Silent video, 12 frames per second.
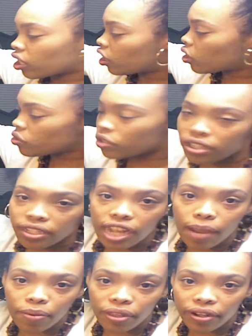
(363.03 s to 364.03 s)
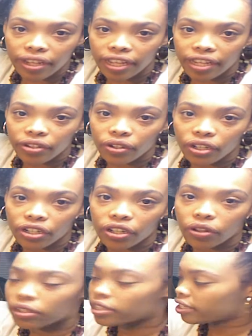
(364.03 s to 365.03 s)
closer to the top of their head, you're going to
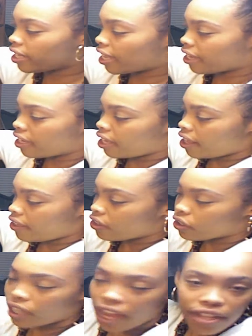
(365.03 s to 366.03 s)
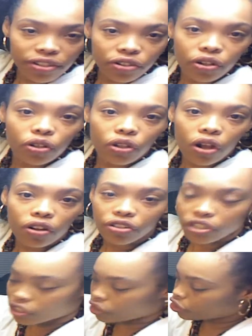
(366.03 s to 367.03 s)
notice that your lines are no longer
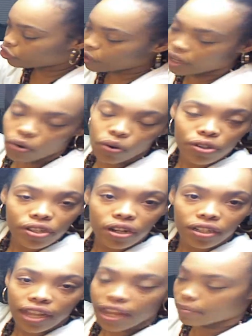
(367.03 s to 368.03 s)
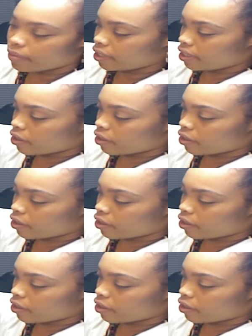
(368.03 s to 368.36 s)
just a straight horizontal line, but